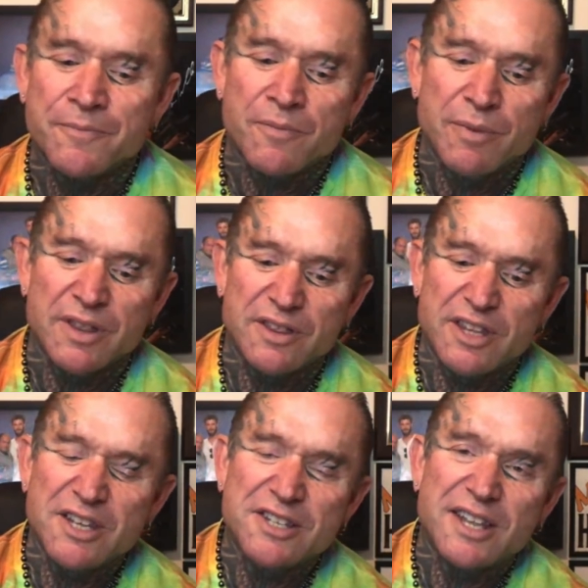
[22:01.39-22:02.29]
but
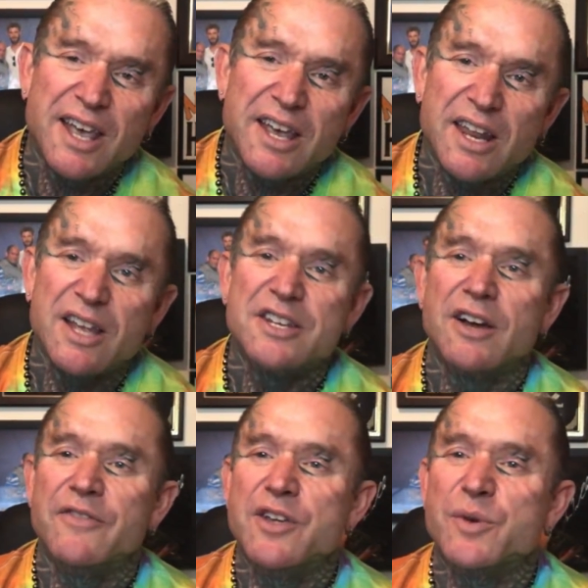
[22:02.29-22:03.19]
this day and age, and
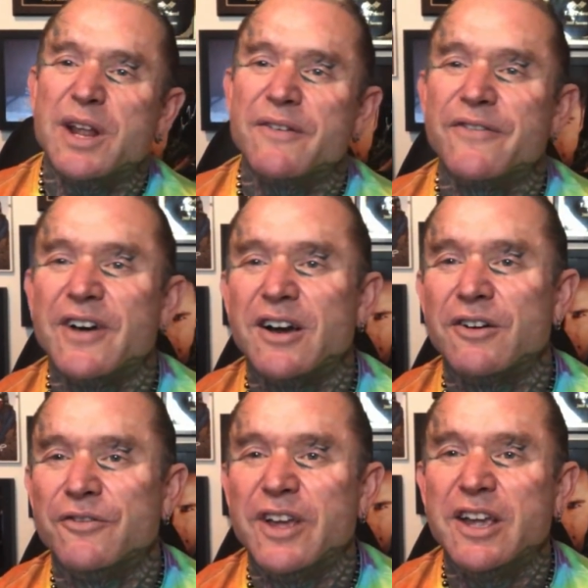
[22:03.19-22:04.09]
I think we're that far
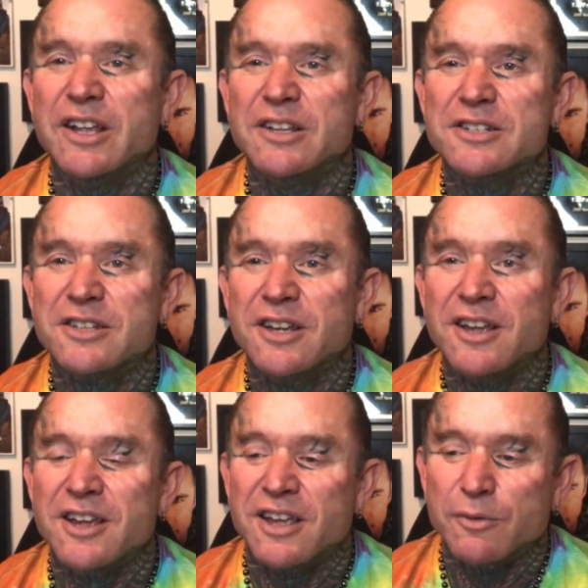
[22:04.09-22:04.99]
advanced,
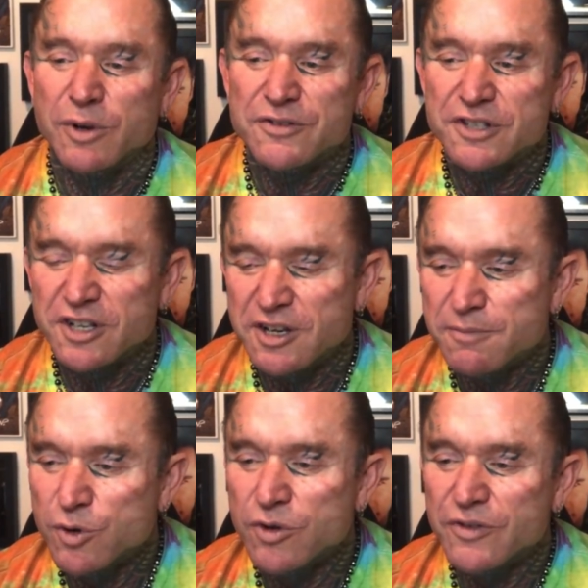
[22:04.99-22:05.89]
and we've seen
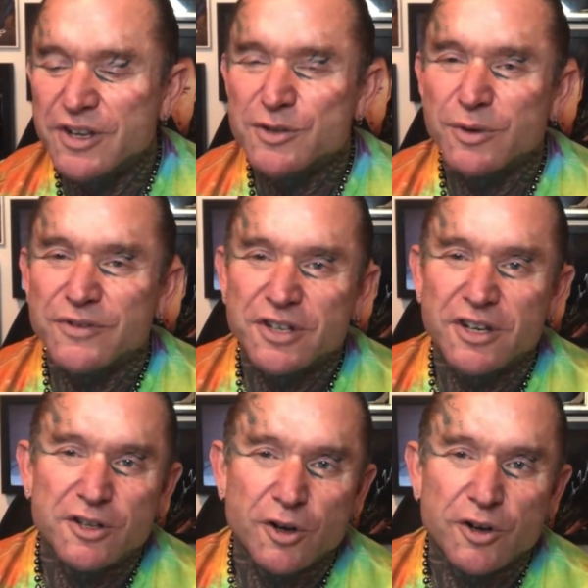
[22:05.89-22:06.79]
movies, we've
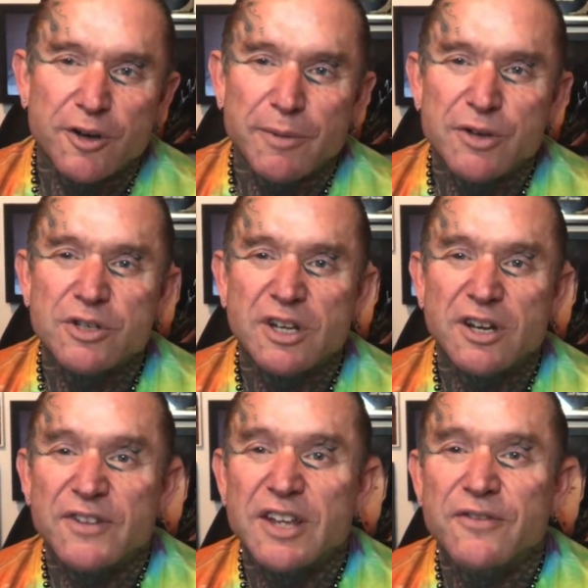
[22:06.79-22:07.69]
seen documentaries. That
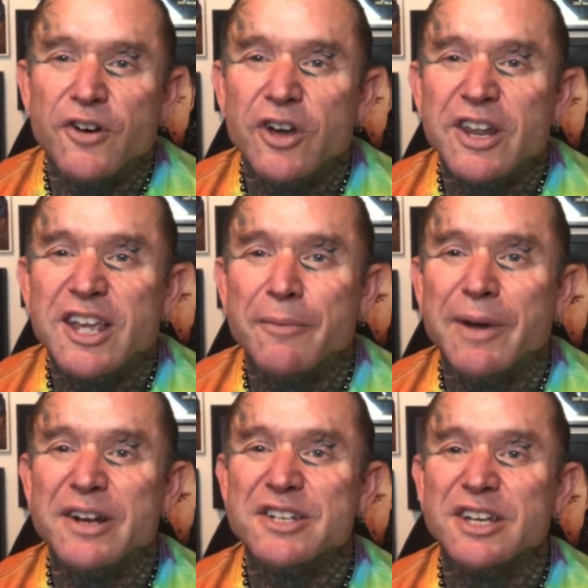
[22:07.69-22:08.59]
if they finally come out
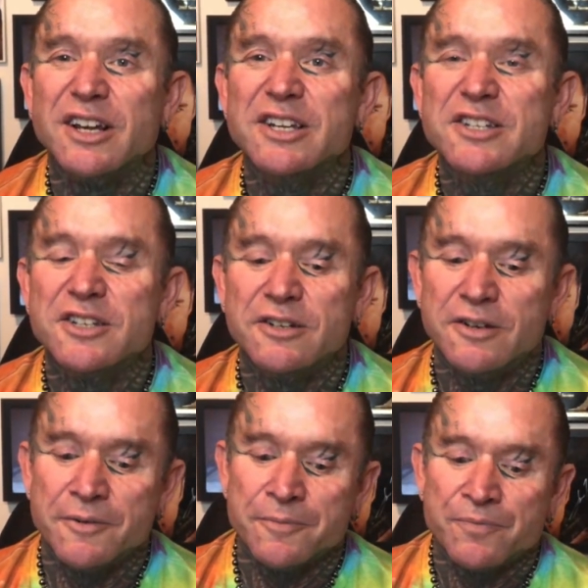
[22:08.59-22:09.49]
and said, "Listen,
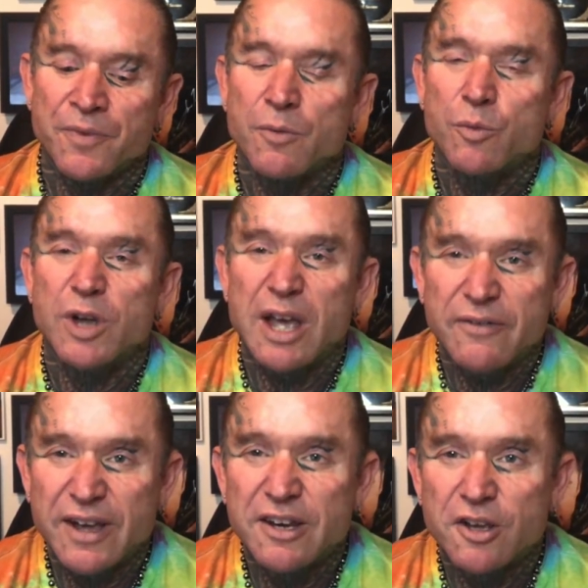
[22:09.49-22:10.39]
we have
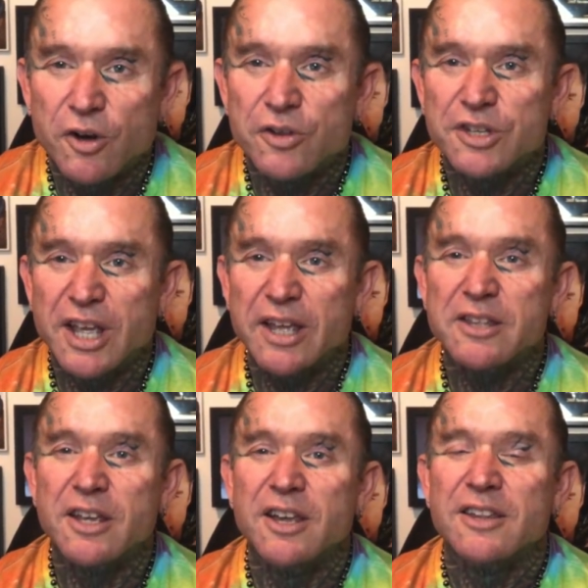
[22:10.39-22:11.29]
had contact."
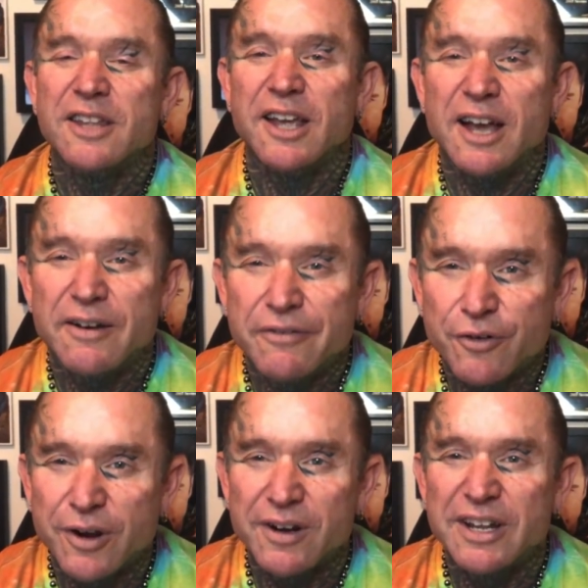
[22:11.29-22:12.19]
They are
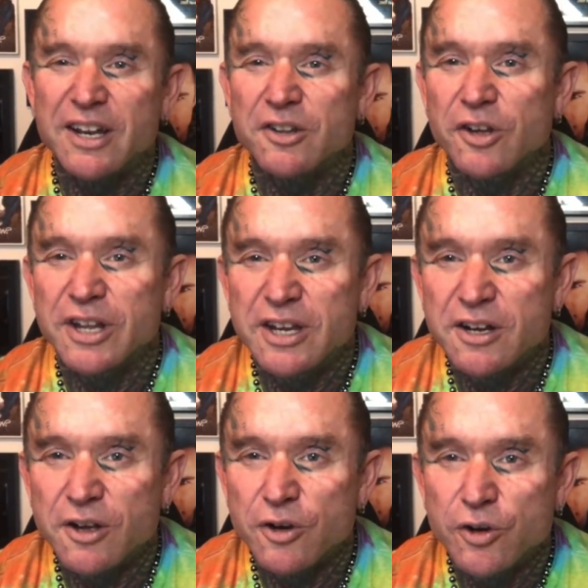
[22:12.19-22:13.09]
friendly. They're not here
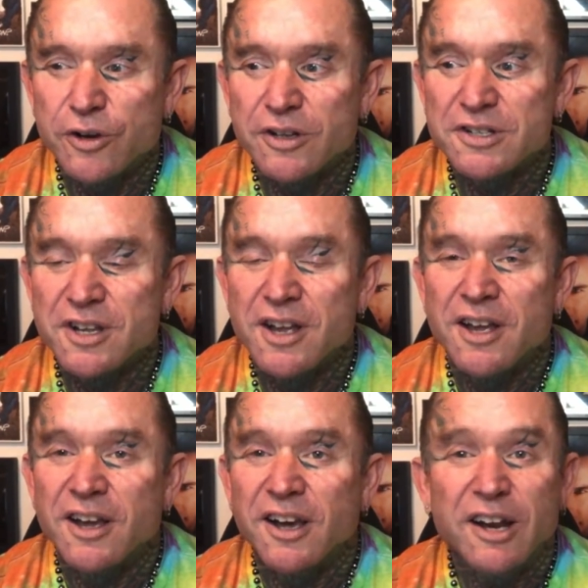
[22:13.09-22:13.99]
to hurt us.
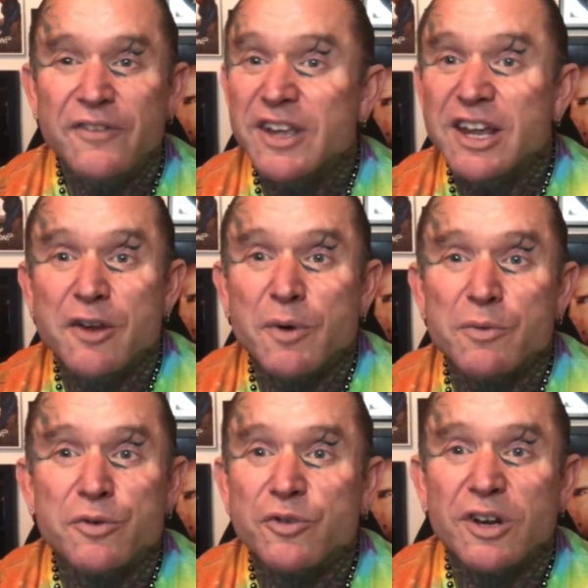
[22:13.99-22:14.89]
Right. I don't think anyone
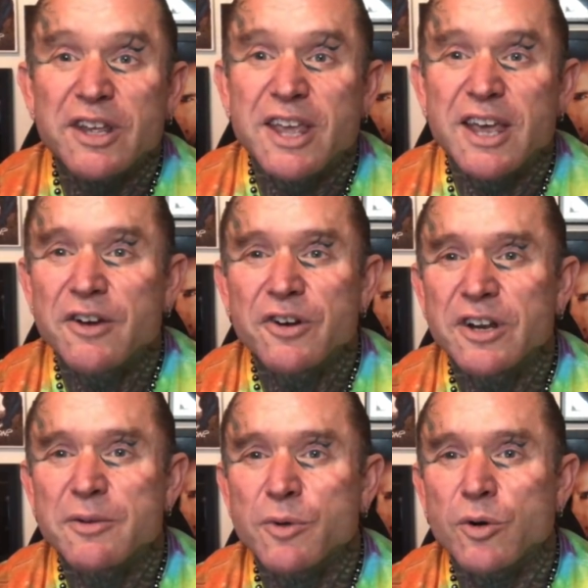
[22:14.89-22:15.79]
would really care
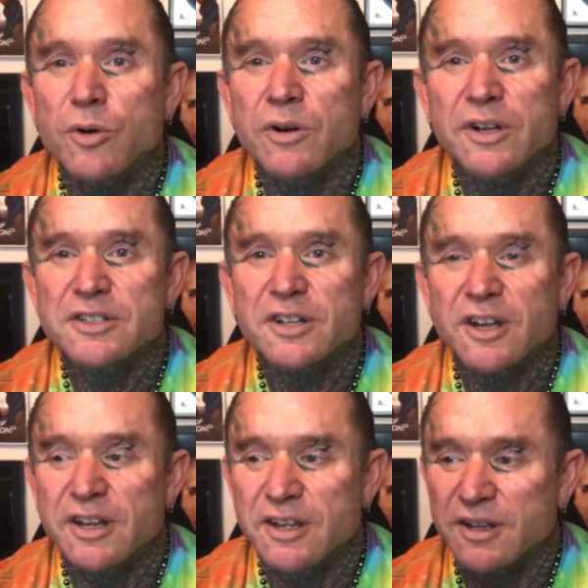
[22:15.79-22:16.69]
anymore. No. It's
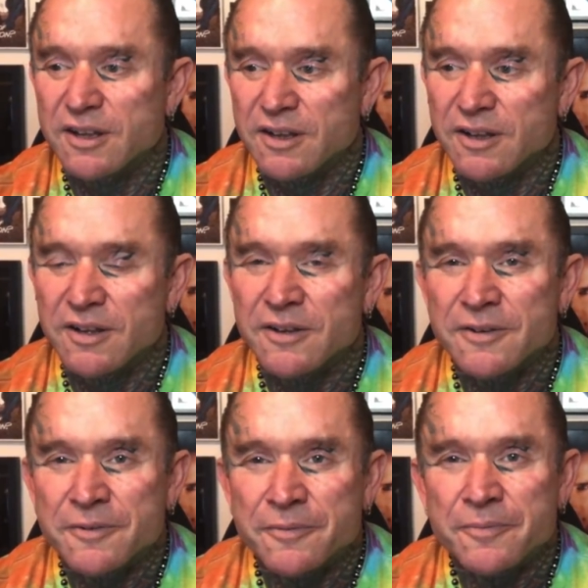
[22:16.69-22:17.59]
like.
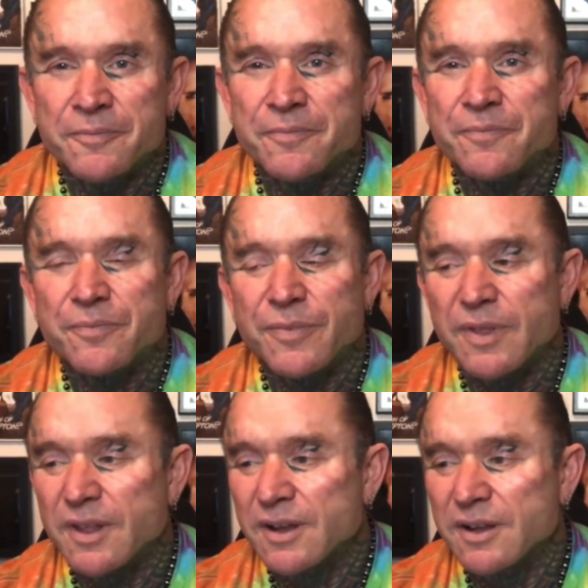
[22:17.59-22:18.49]
We'd be into it. Yeah, it would